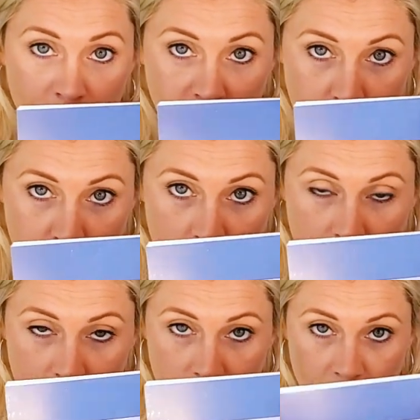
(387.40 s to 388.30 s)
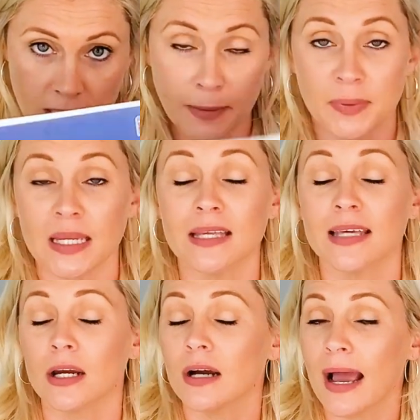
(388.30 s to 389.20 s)
Fischer Company.
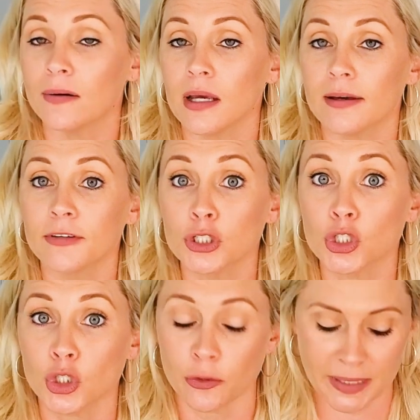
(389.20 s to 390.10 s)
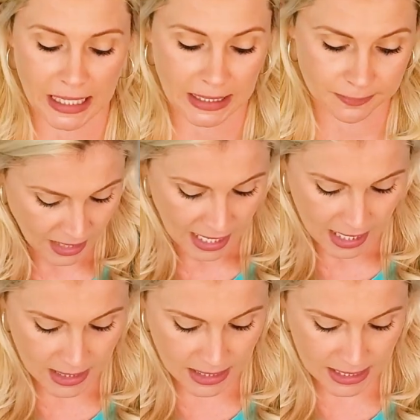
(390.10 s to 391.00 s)
They are out of Germany.
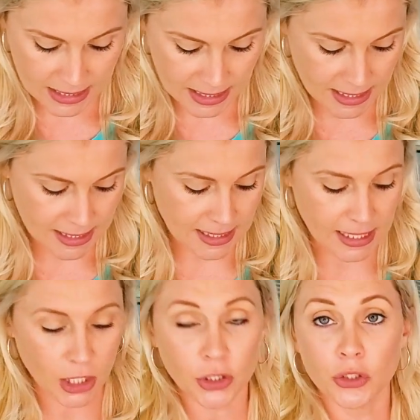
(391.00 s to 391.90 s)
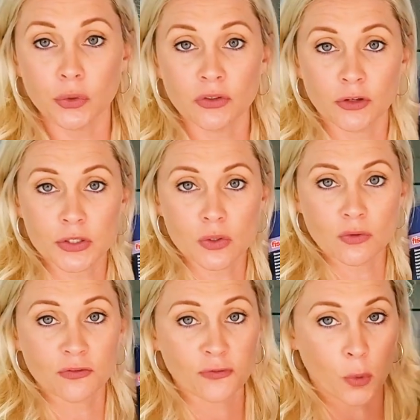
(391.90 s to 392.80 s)
And this is the Universal
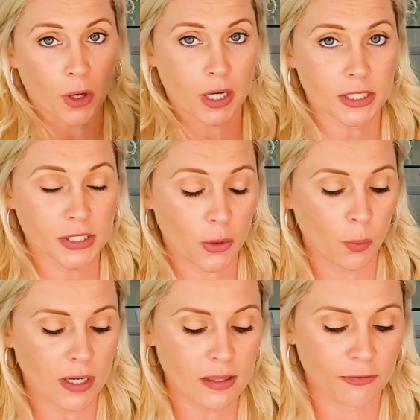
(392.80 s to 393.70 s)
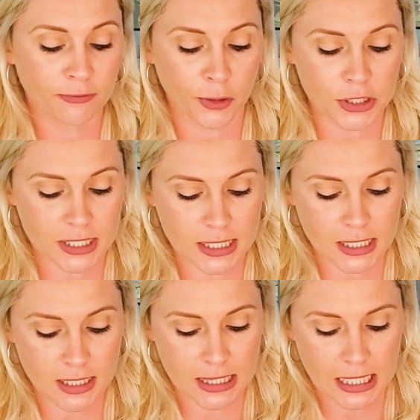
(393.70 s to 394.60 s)
4. So one of the
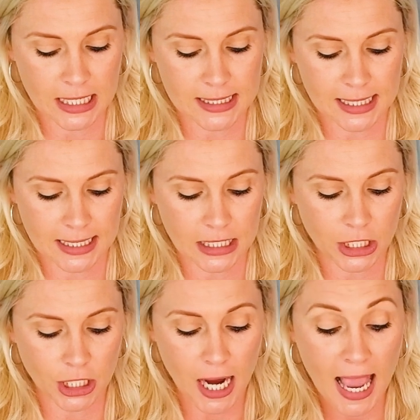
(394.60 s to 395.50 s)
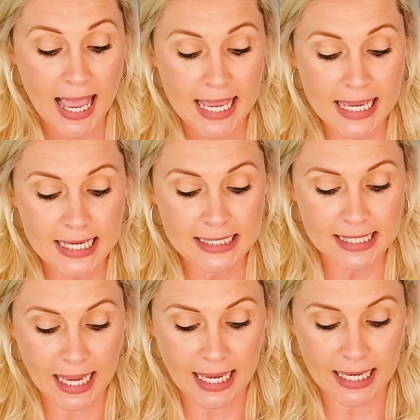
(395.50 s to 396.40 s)
first things in here is
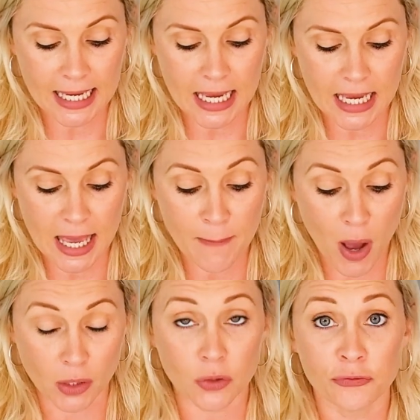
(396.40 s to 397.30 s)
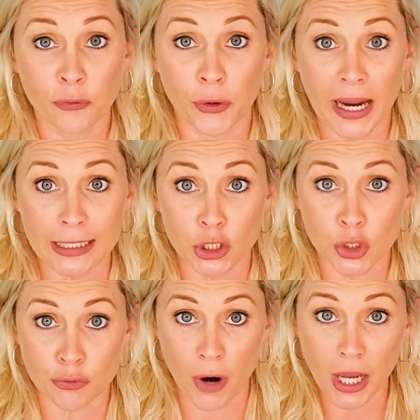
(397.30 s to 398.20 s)
a model for a
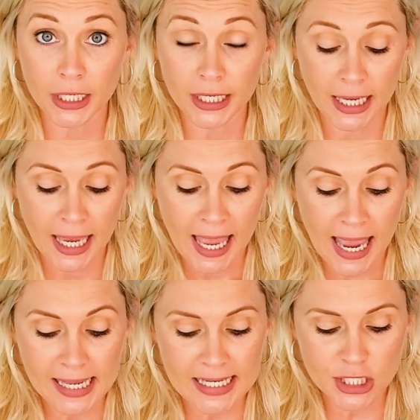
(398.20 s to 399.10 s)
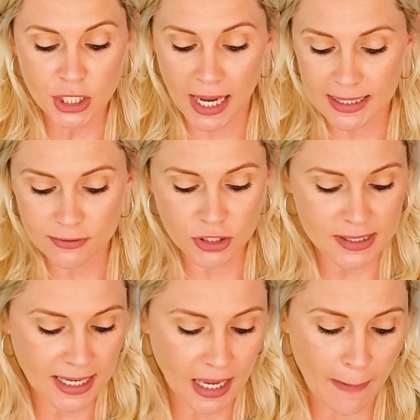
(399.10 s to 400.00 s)
truck, and it's kind of just
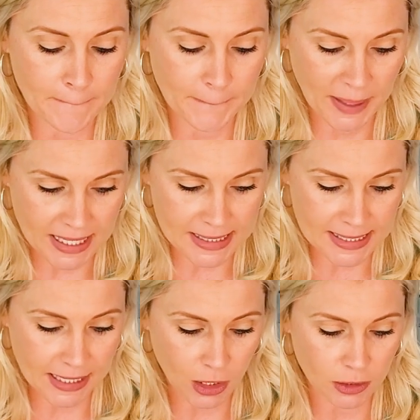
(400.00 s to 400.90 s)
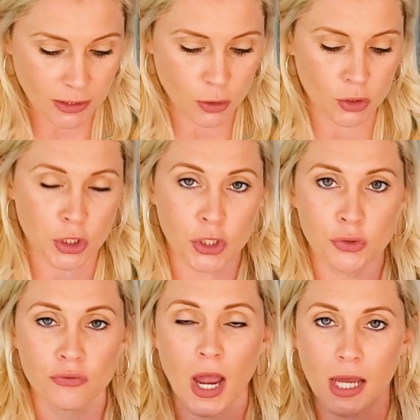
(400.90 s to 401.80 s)
like a basic little
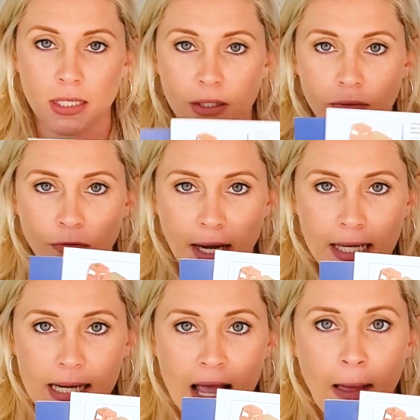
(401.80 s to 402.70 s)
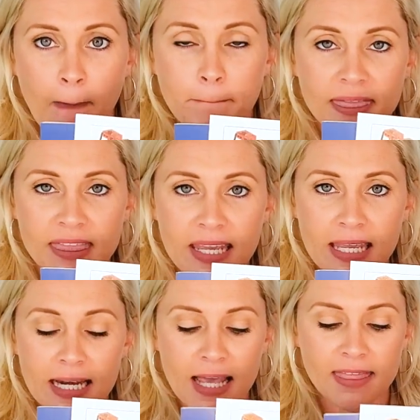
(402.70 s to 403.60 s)
truck, right? But
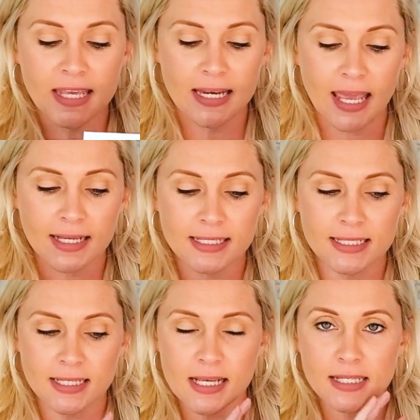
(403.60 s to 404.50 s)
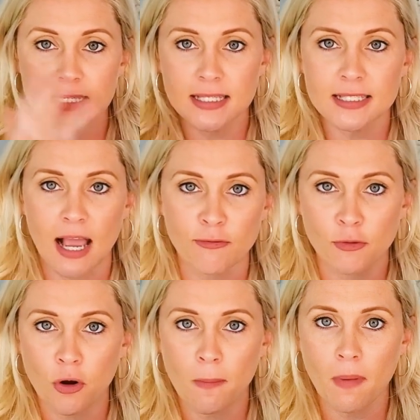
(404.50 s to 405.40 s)
then the next
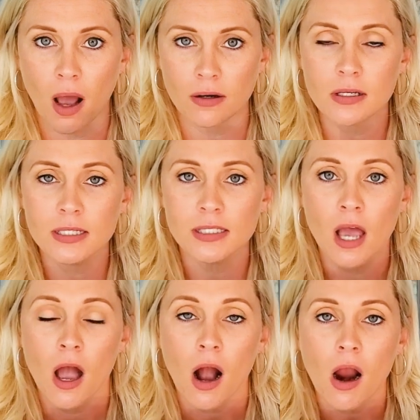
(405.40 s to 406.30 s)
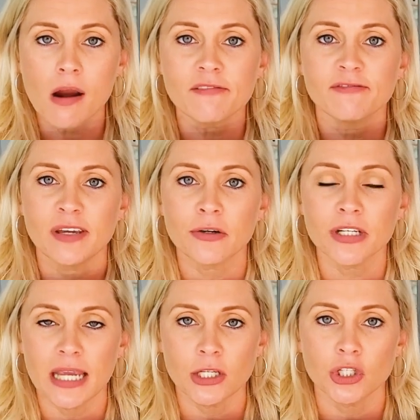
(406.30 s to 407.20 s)
several models are
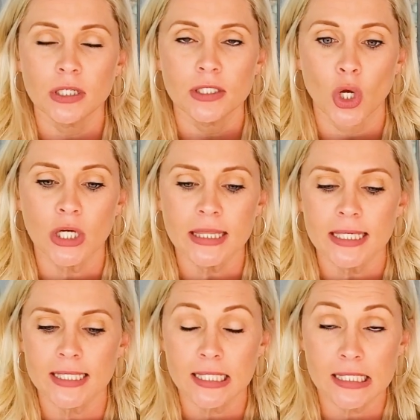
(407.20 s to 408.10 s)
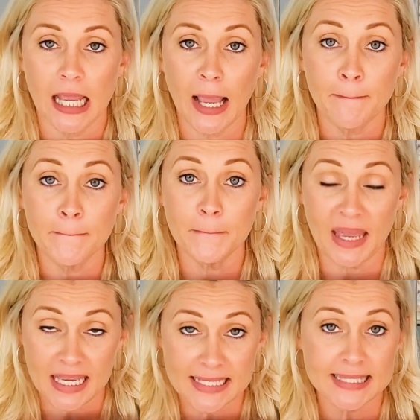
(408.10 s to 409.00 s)
variations on this same
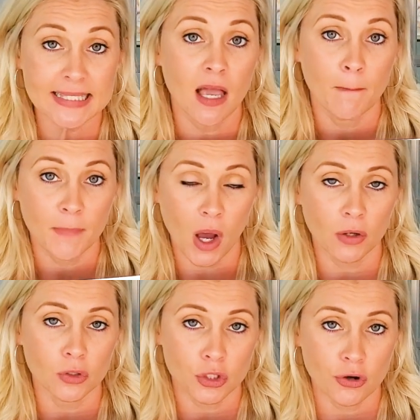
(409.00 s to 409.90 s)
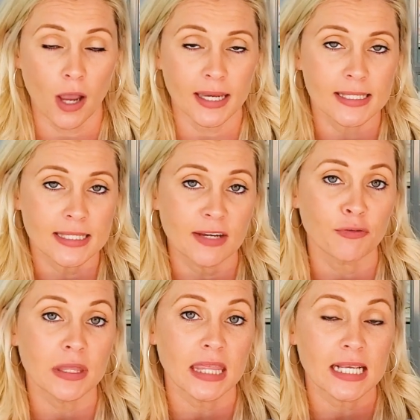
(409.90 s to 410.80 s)
base model truck. It's
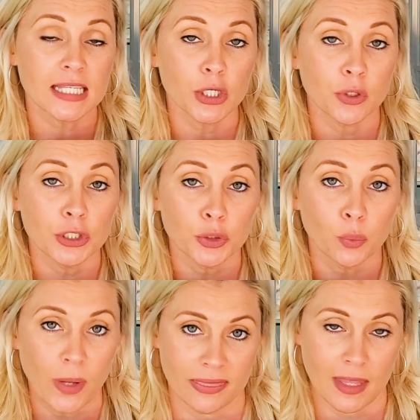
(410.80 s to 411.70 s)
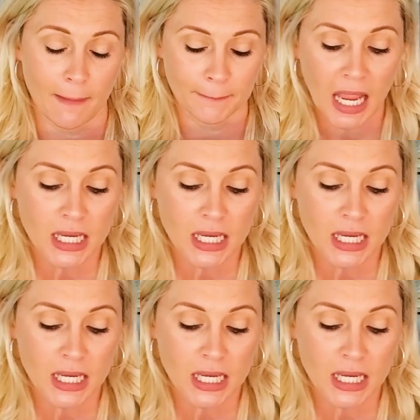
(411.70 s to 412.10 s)
different things that you can do with them.